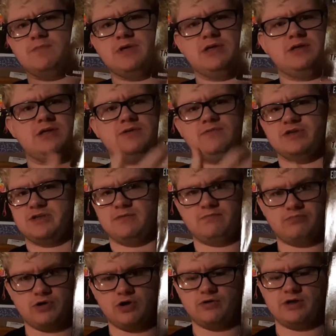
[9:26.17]
but it
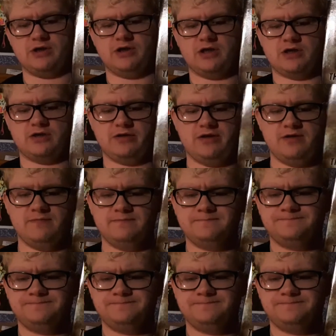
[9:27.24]
wasn't broken, luckily.